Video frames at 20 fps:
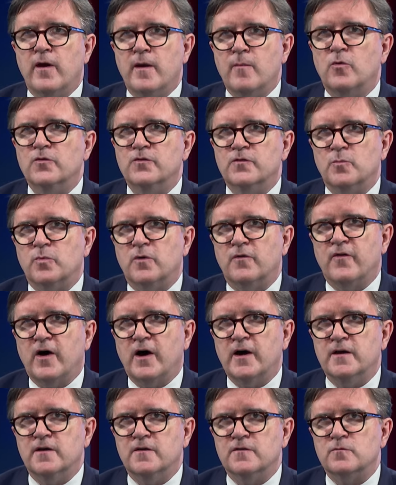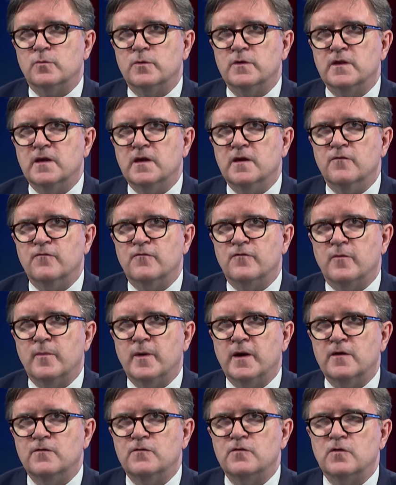able to provide us with the
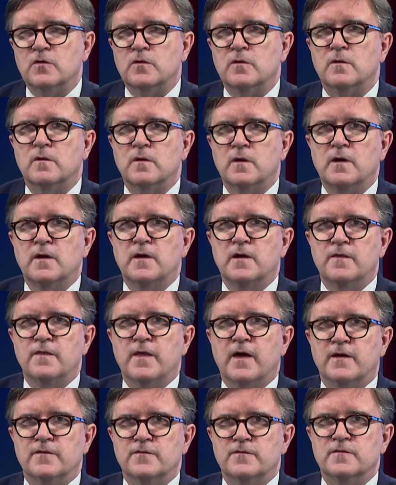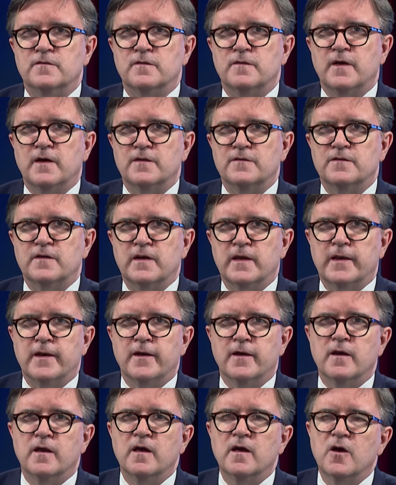information that's
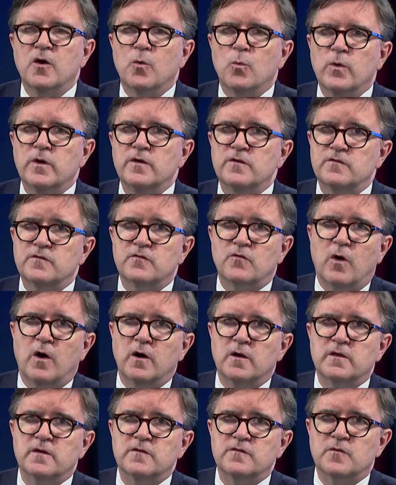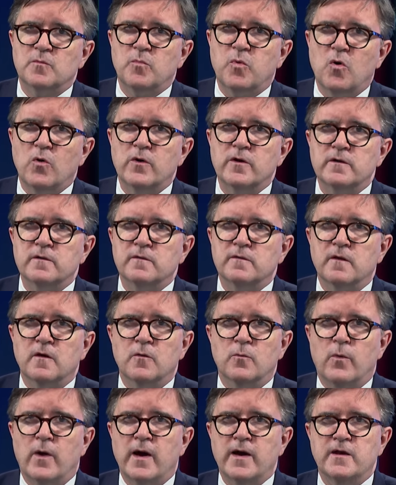needed. We strongly support the
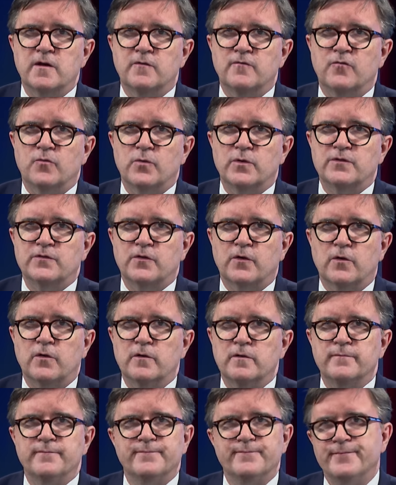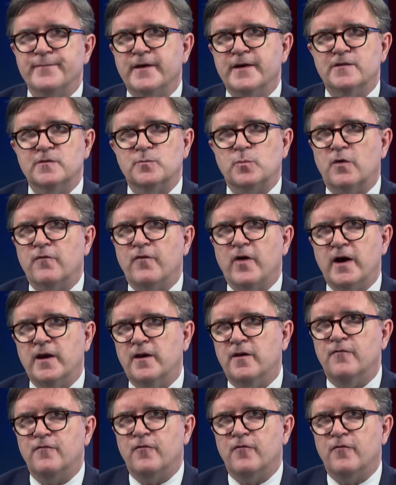right of return. It's provided